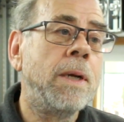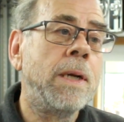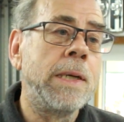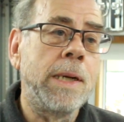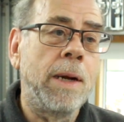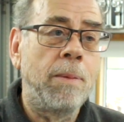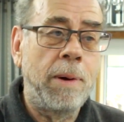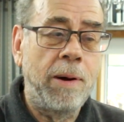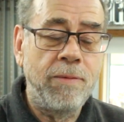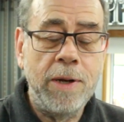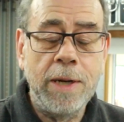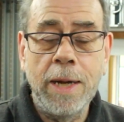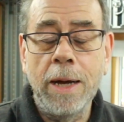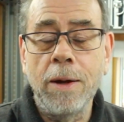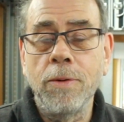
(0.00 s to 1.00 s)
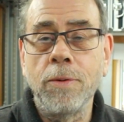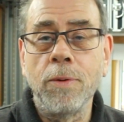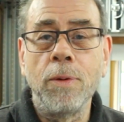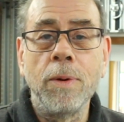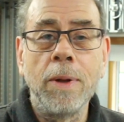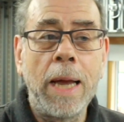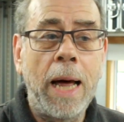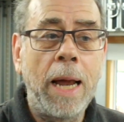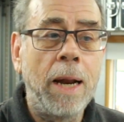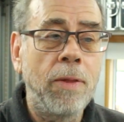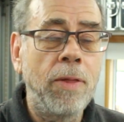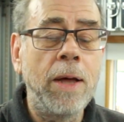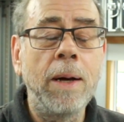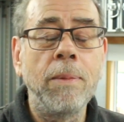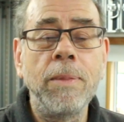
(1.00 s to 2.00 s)
So I'm having to go through all that. I
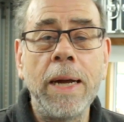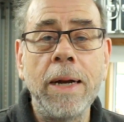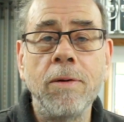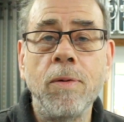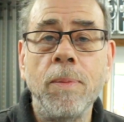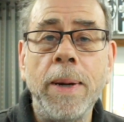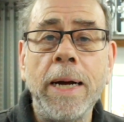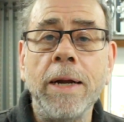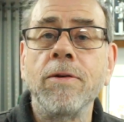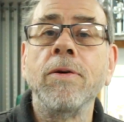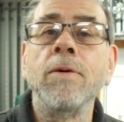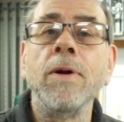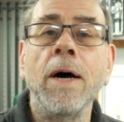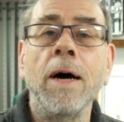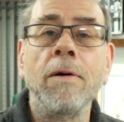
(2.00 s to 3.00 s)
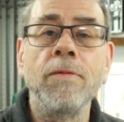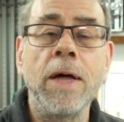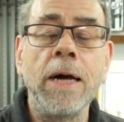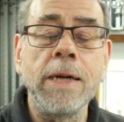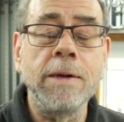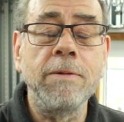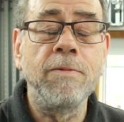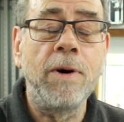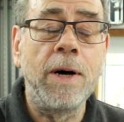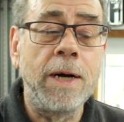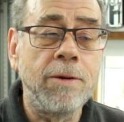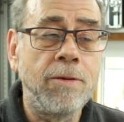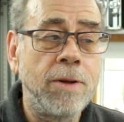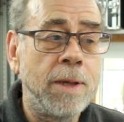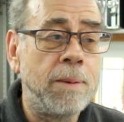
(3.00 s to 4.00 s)
think I'm down to about 2,500
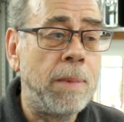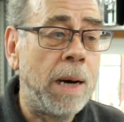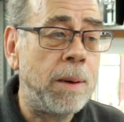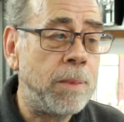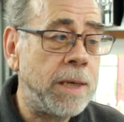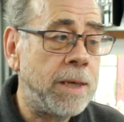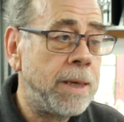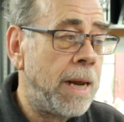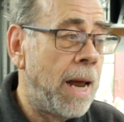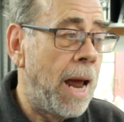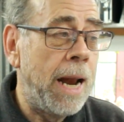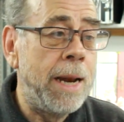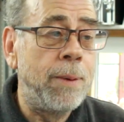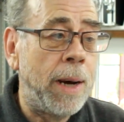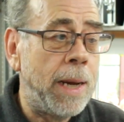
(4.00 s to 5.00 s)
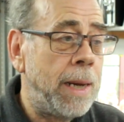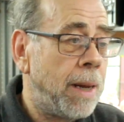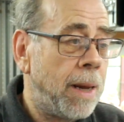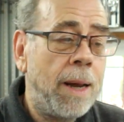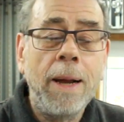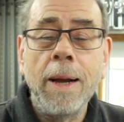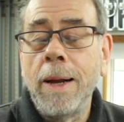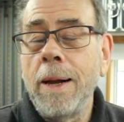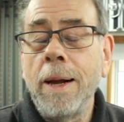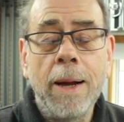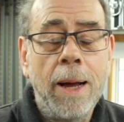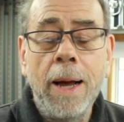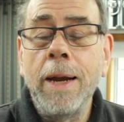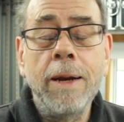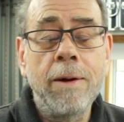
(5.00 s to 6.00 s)
files at the moment. Anyway,
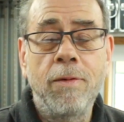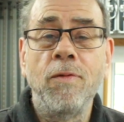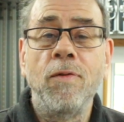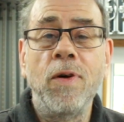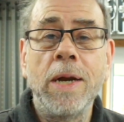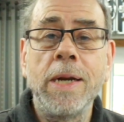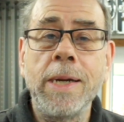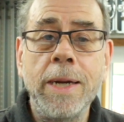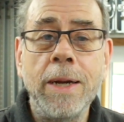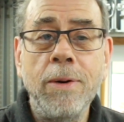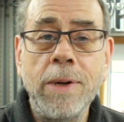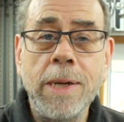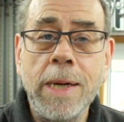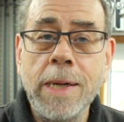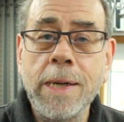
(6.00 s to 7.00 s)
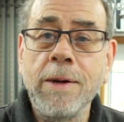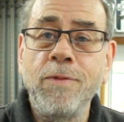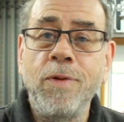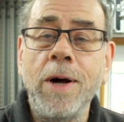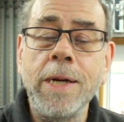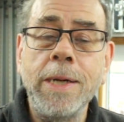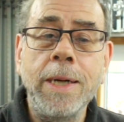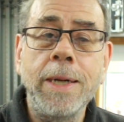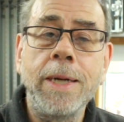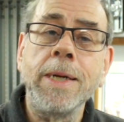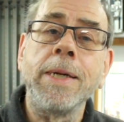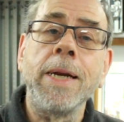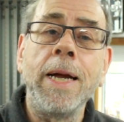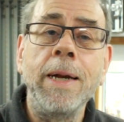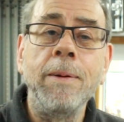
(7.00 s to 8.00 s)
enough of excuses. Suffice it to
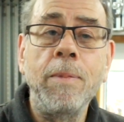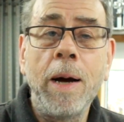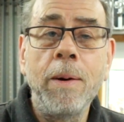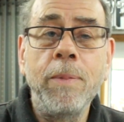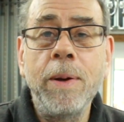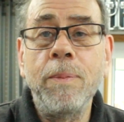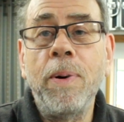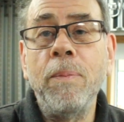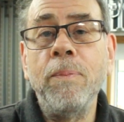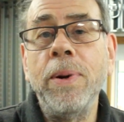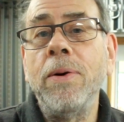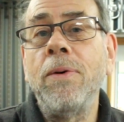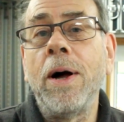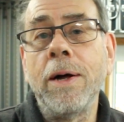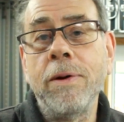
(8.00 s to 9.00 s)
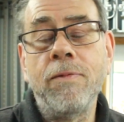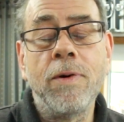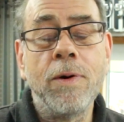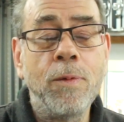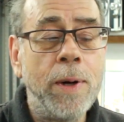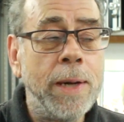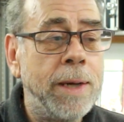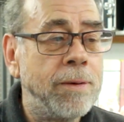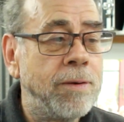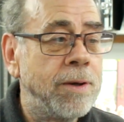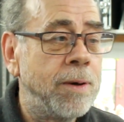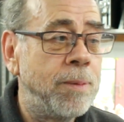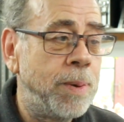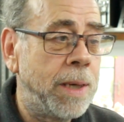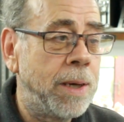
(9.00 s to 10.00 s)
say, it might be a bumpy ride for a week or
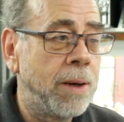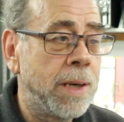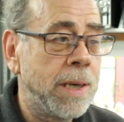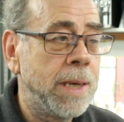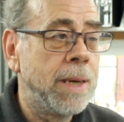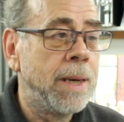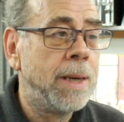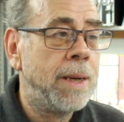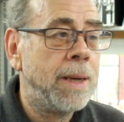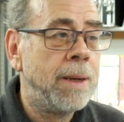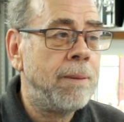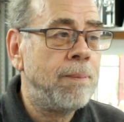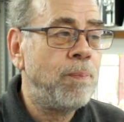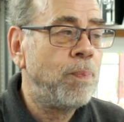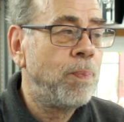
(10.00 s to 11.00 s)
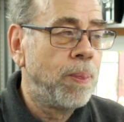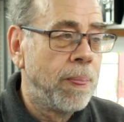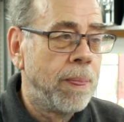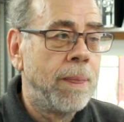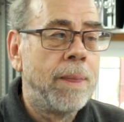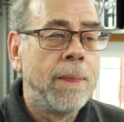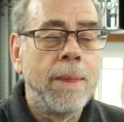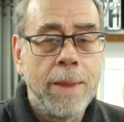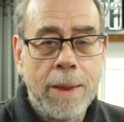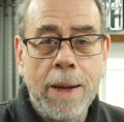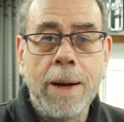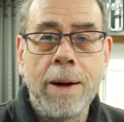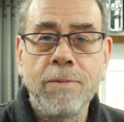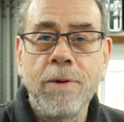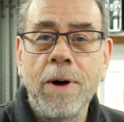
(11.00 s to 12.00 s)
two, because
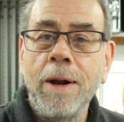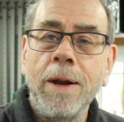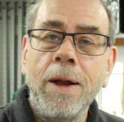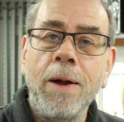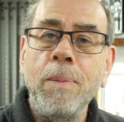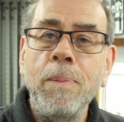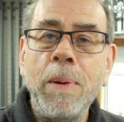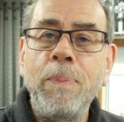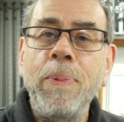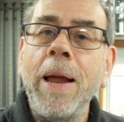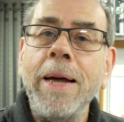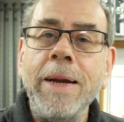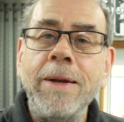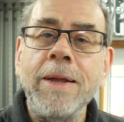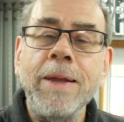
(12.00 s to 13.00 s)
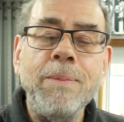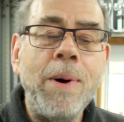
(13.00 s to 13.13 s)
I've got a lot on my plate at the